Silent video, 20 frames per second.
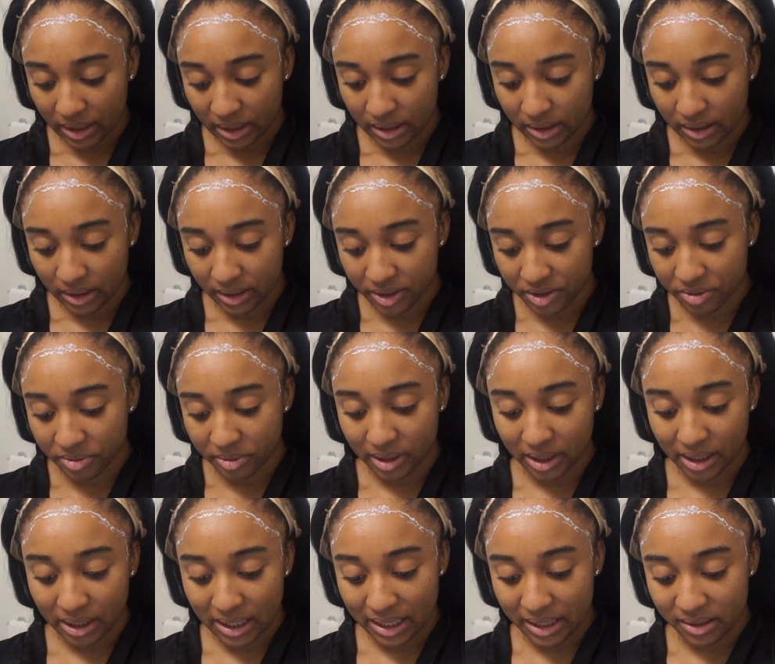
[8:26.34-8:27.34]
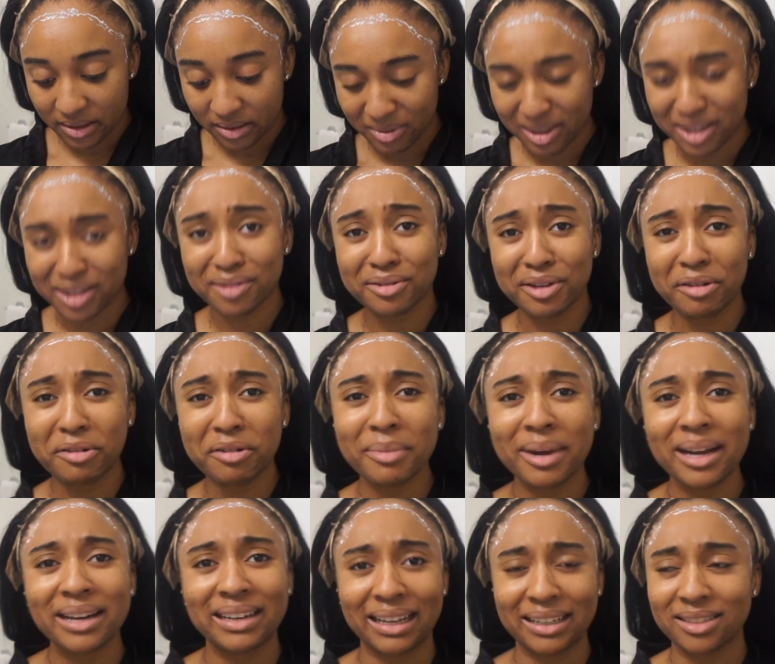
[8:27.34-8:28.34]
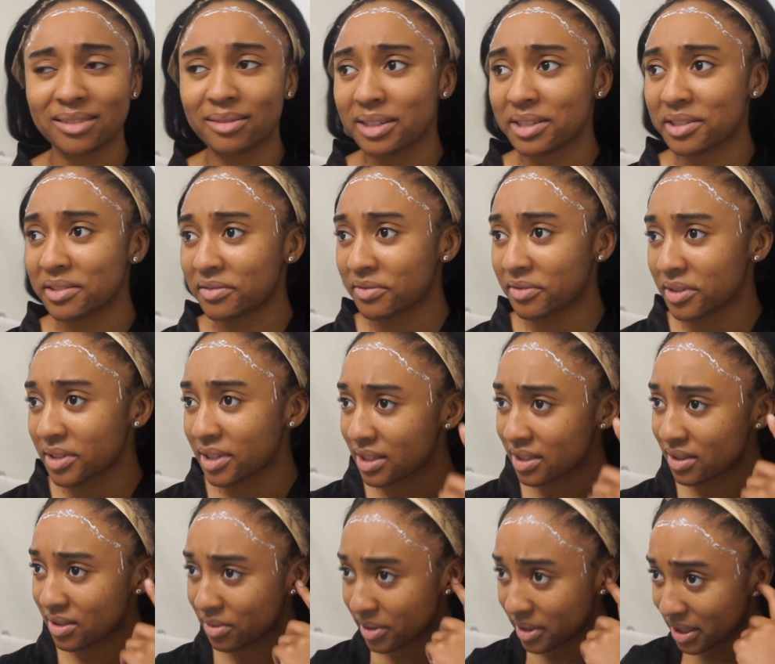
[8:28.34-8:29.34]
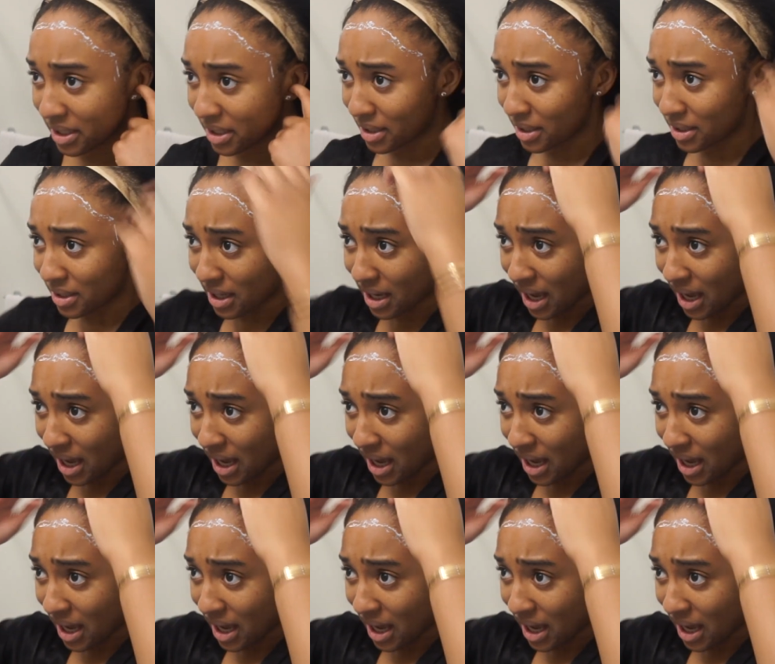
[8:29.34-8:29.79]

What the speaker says: Literally last week. You know what my next question for this joint is?